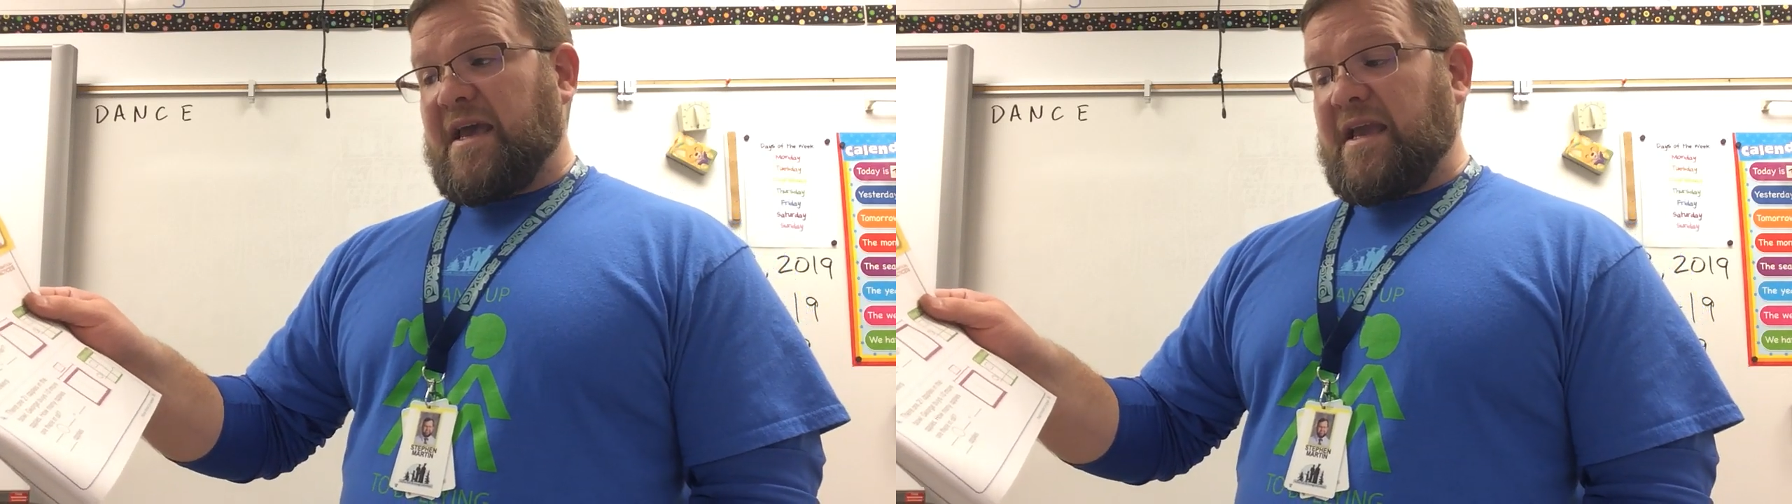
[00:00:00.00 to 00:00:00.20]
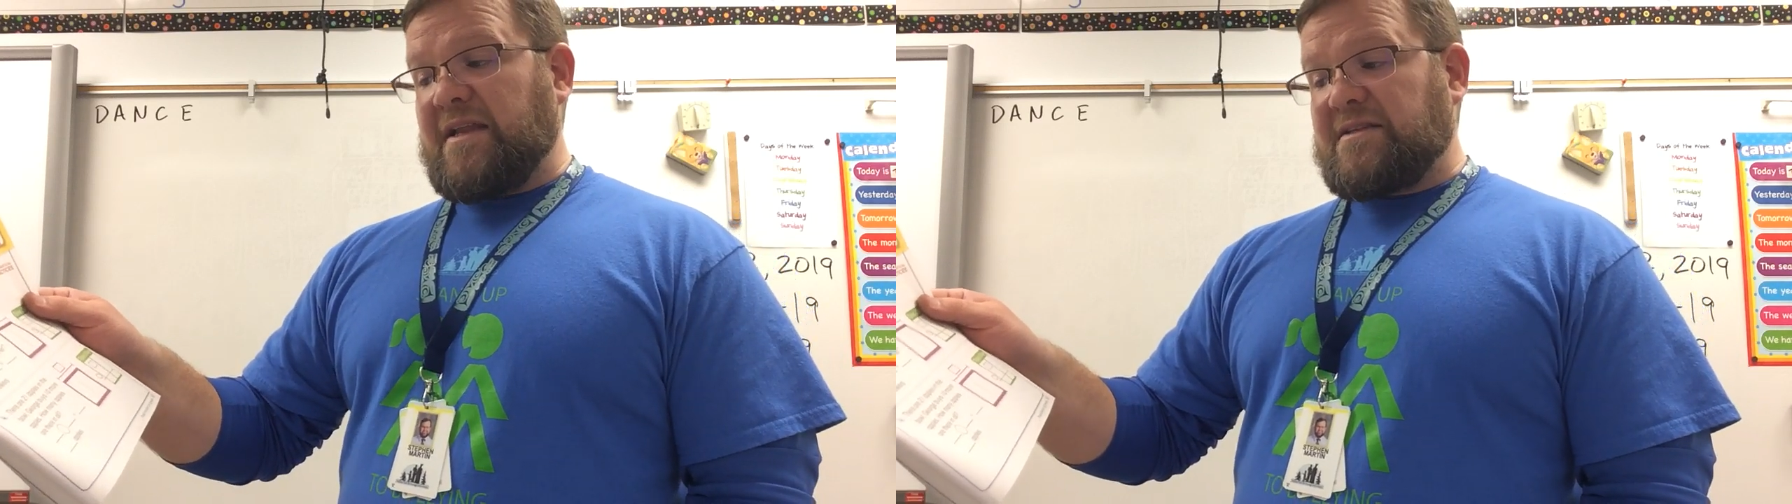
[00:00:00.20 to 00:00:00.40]

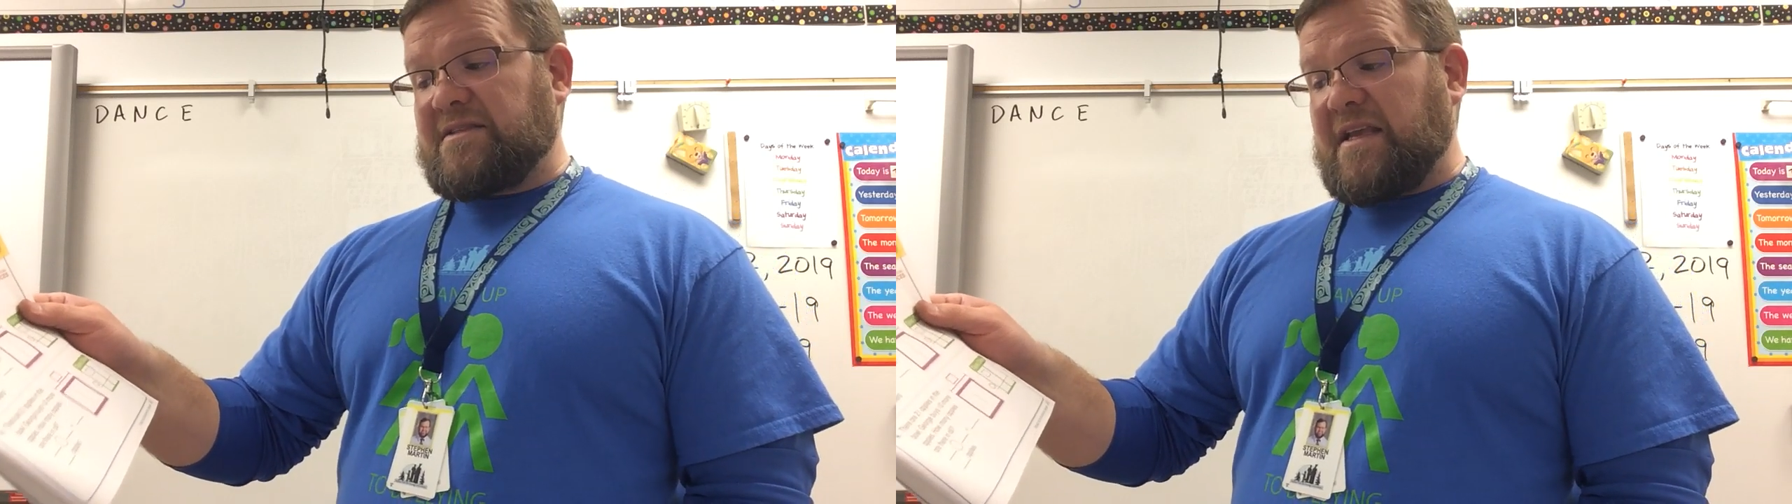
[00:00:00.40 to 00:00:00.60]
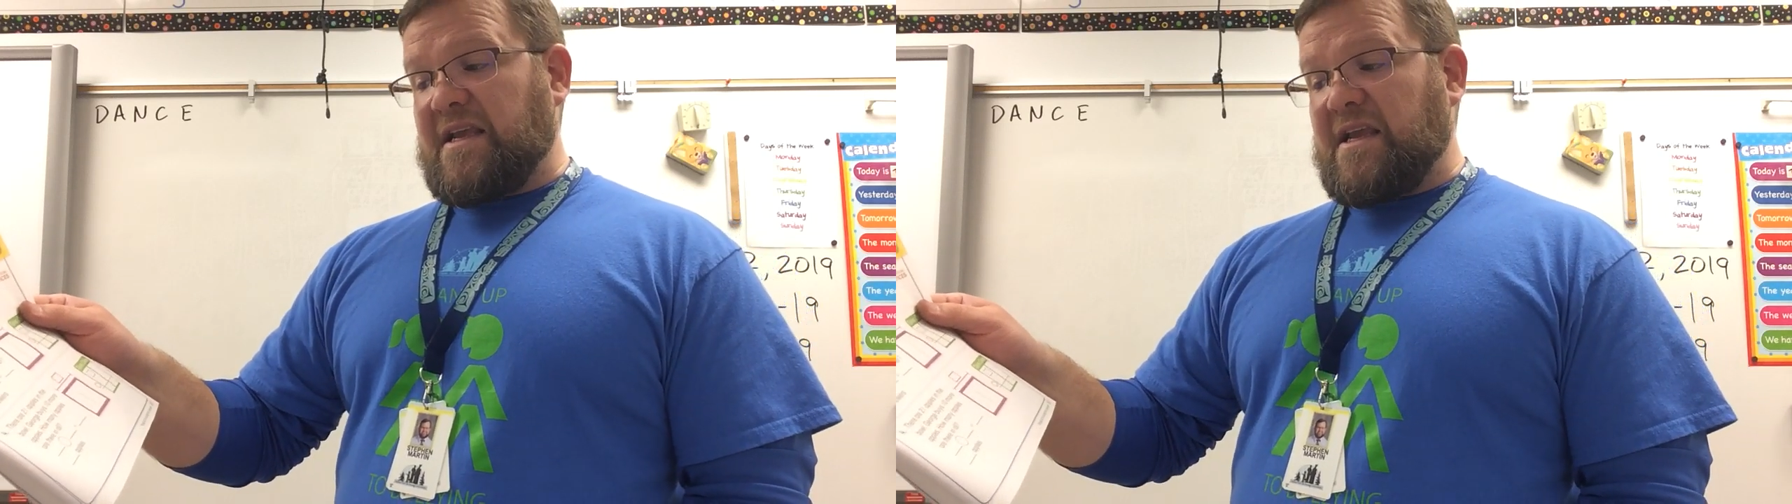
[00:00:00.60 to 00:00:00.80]

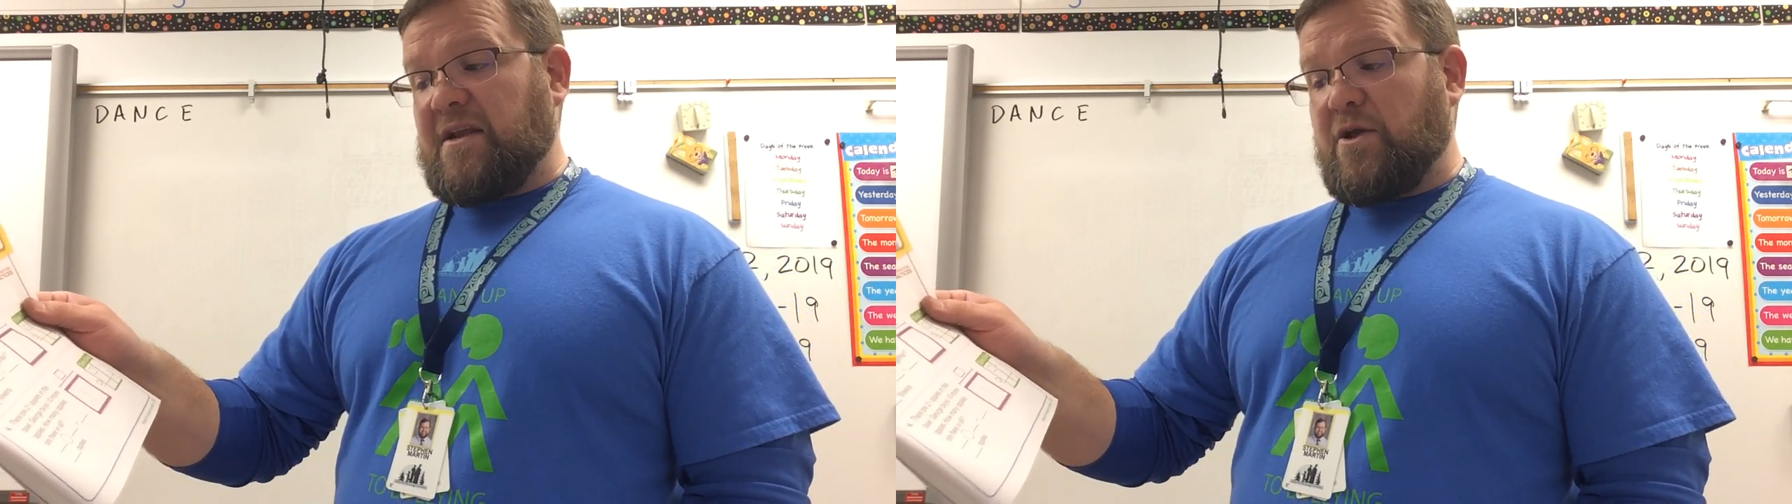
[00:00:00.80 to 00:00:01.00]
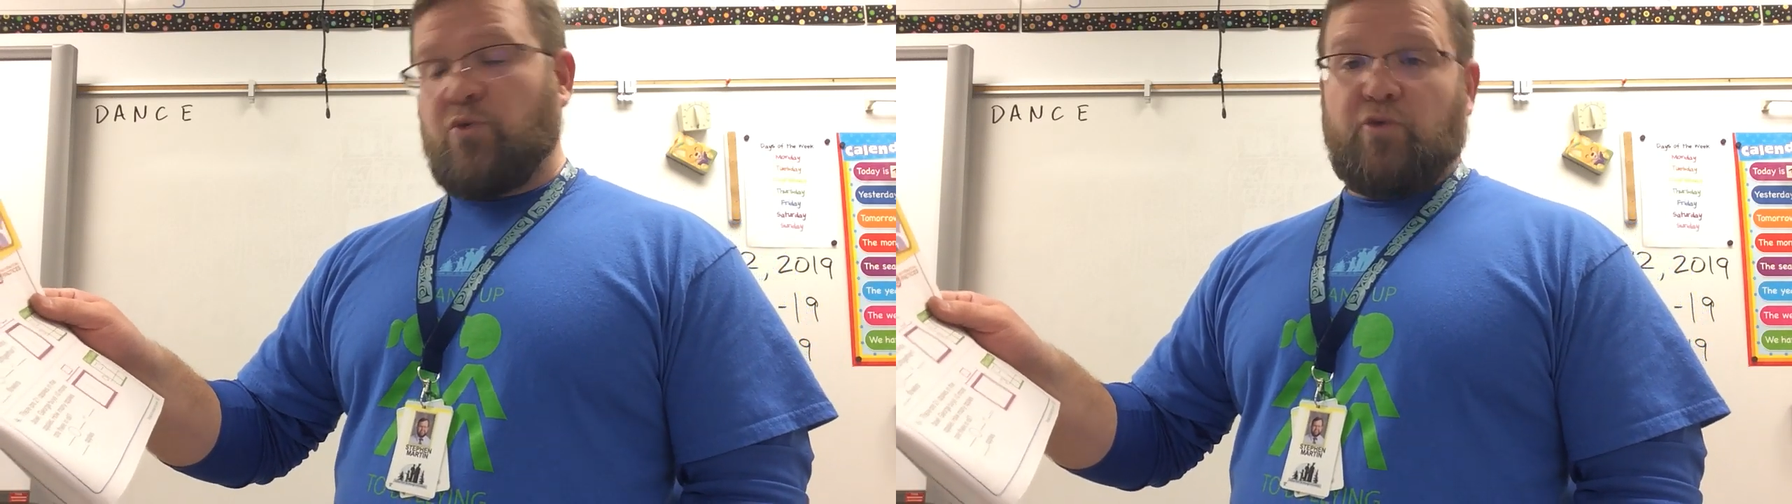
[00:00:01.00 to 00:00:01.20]

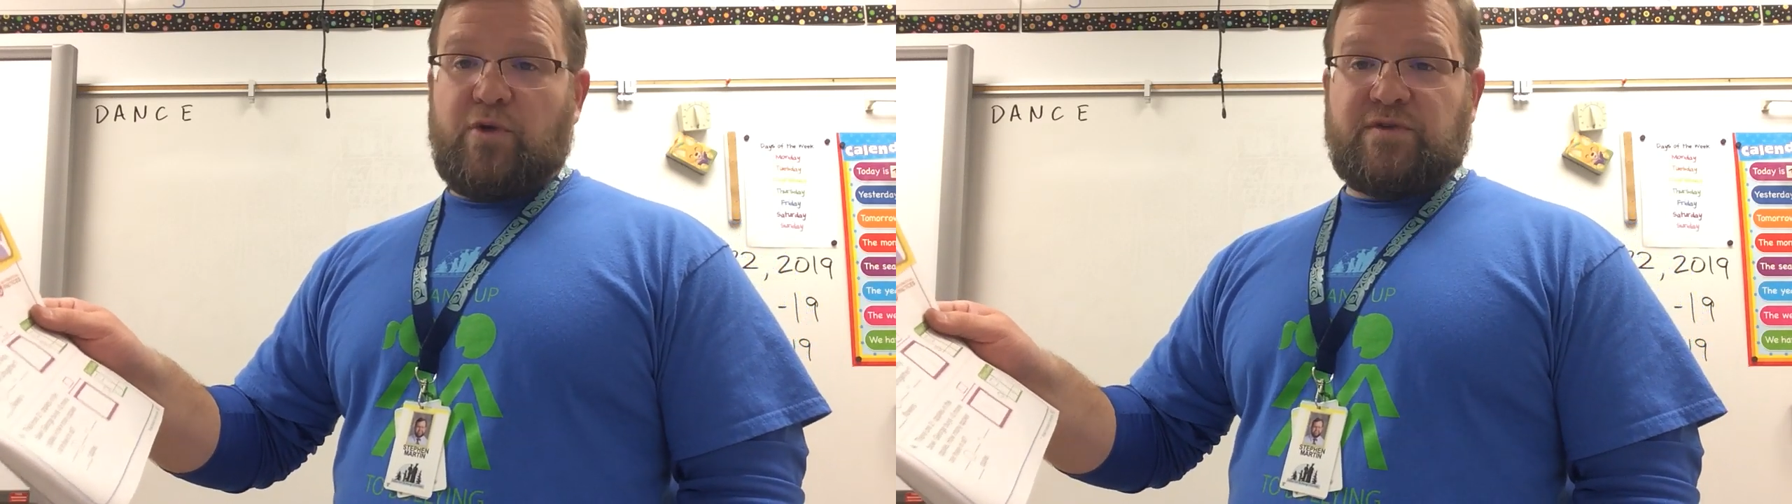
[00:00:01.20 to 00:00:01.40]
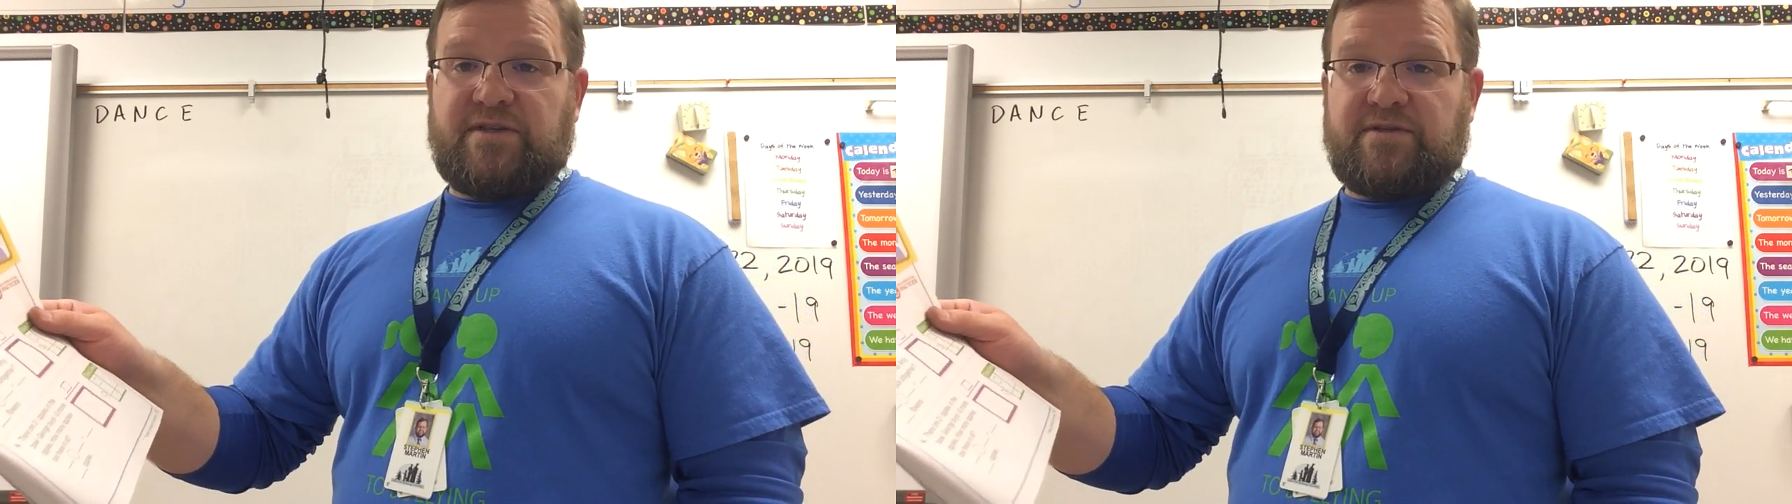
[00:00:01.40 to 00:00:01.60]
18
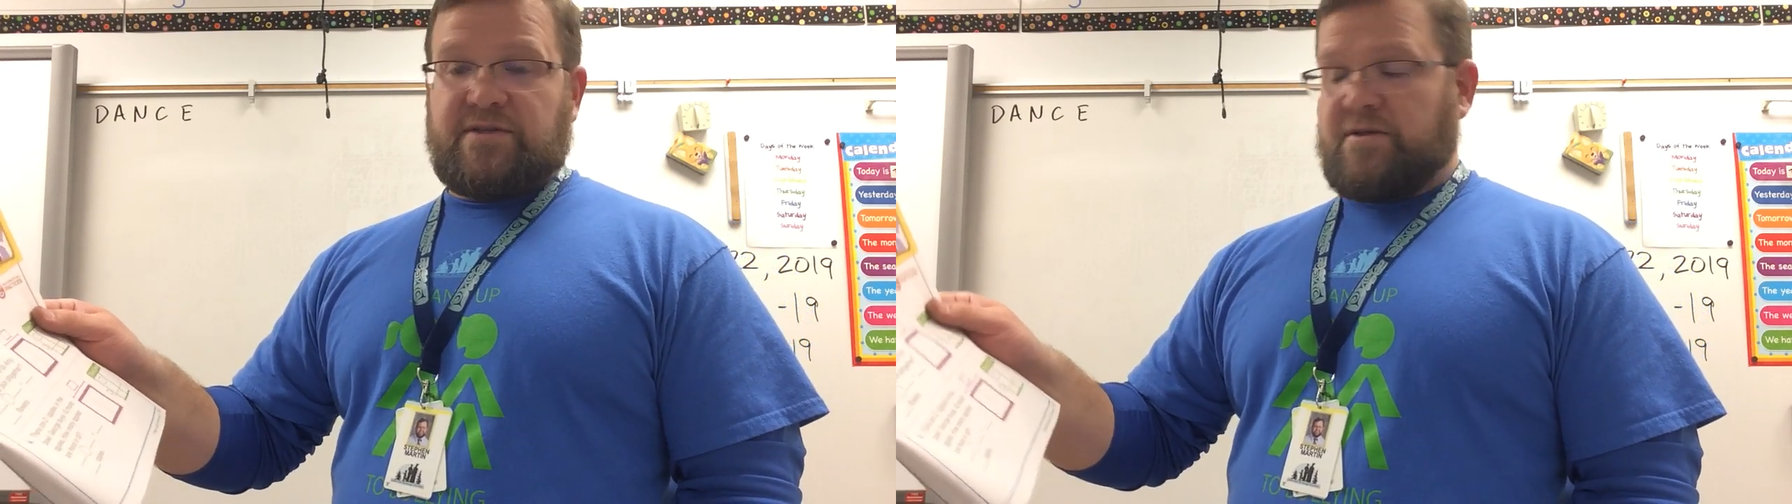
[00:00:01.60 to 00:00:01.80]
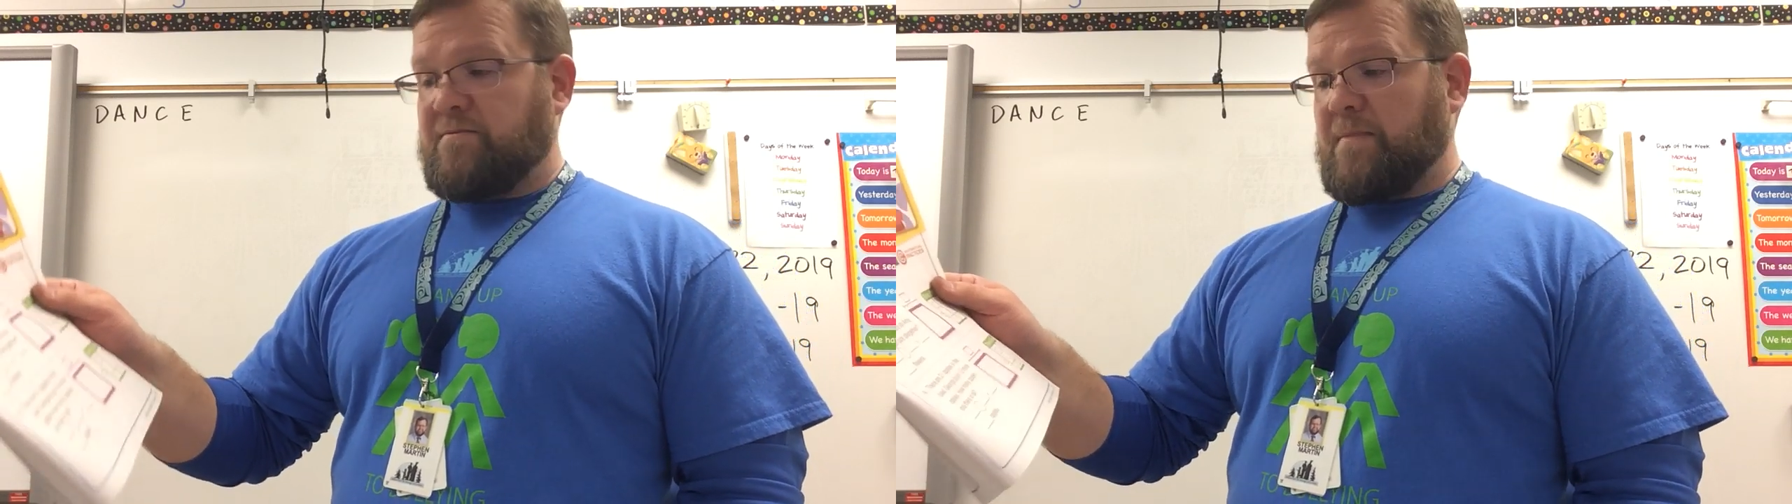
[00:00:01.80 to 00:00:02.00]

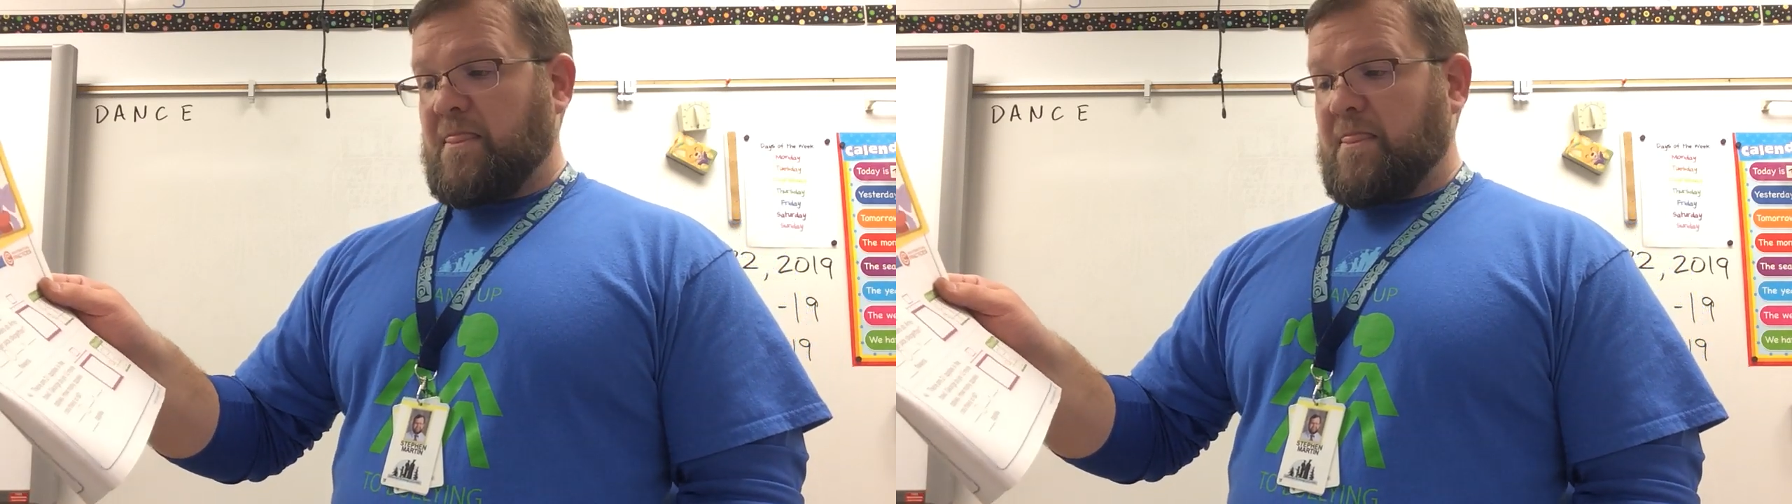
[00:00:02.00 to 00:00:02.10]
roses.